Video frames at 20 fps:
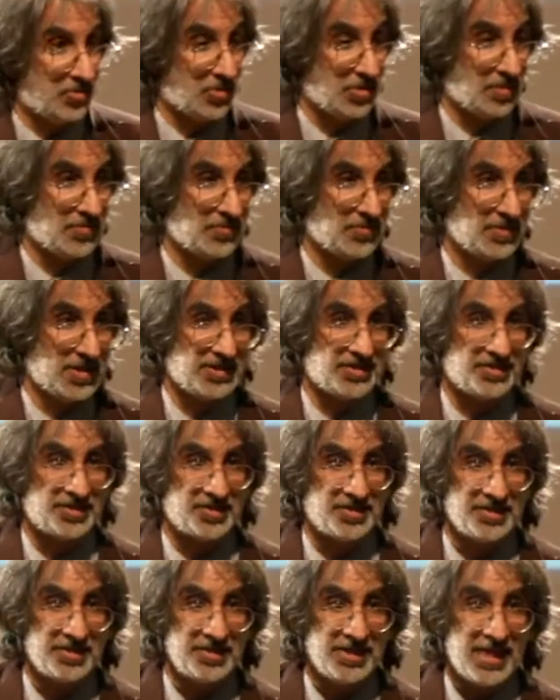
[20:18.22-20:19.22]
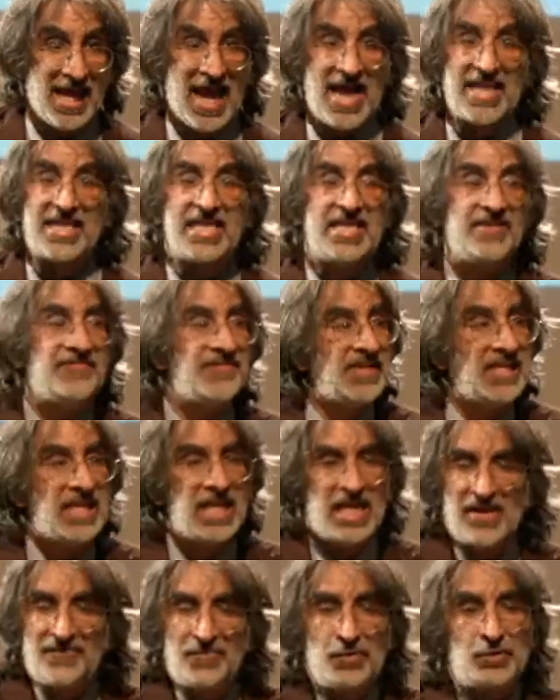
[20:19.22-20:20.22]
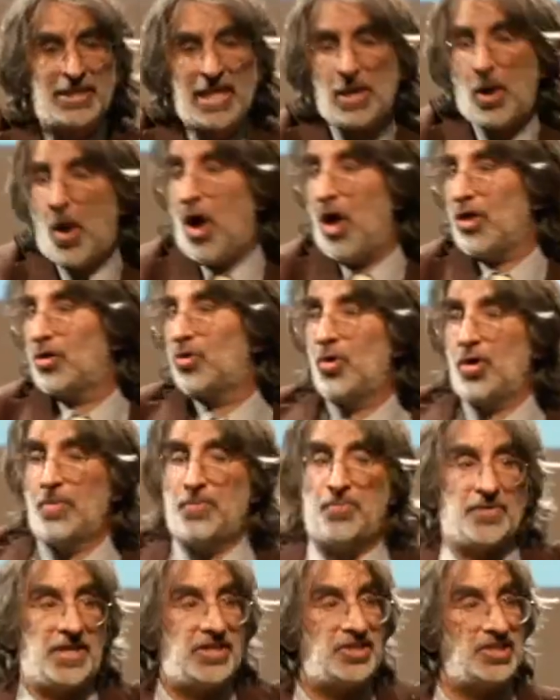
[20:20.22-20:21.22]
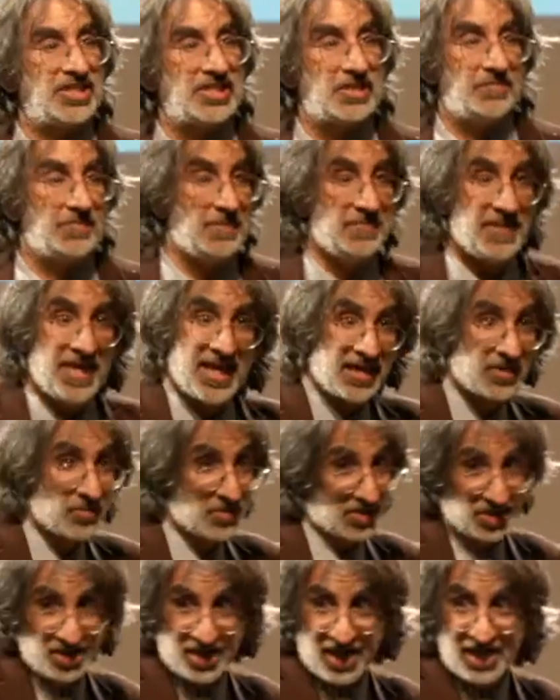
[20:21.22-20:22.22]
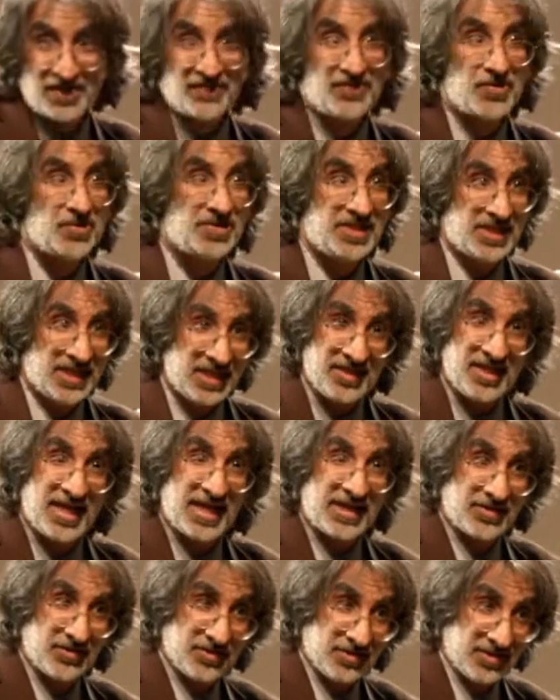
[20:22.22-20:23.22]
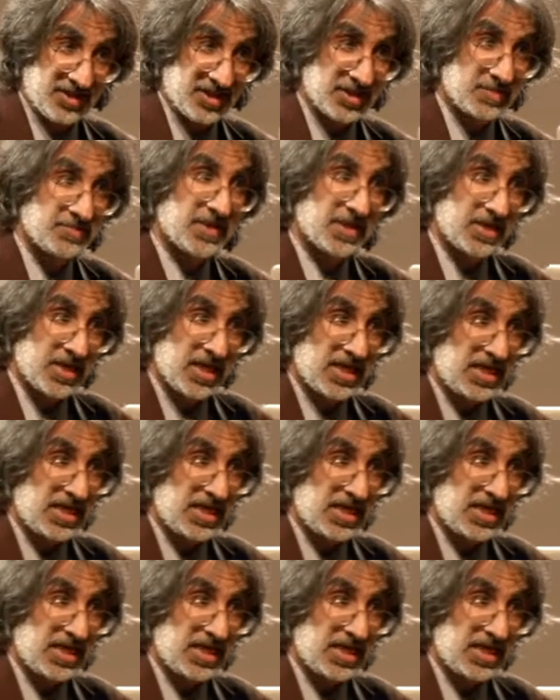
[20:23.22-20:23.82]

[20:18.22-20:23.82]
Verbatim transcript: corporations. And even if you say all corporations can be banned, which none of you did, thank goodness, but